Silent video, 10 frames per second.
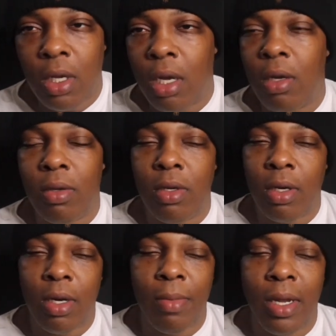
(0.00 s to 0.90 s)
Oh, you
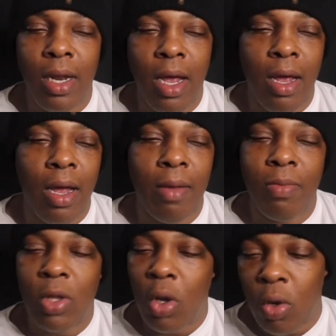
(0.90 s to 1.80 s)
know what I mean?
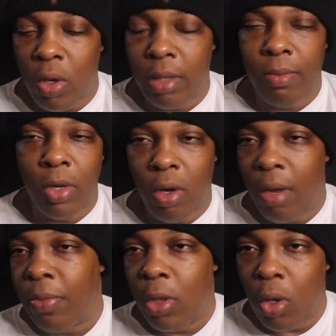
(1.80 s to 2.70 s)
I'm knowing
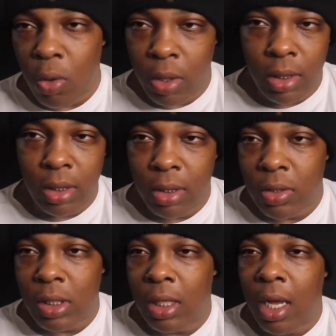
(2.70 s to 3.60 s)

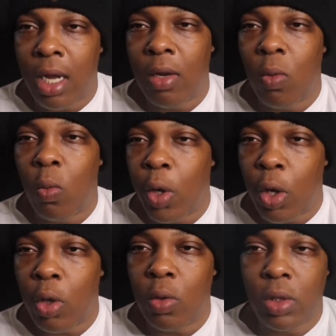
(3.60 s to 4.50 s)
there's a lot of
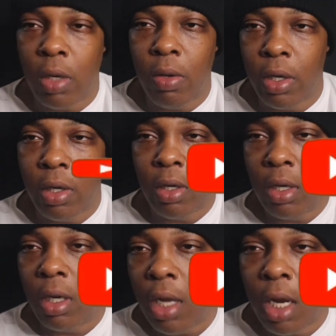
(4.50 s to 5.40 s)
weirdos out here,
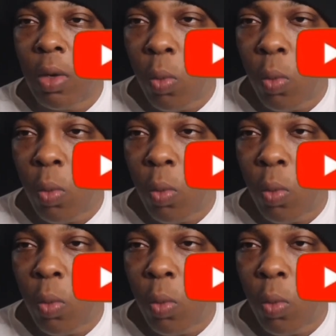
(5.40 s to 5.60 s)
a lot of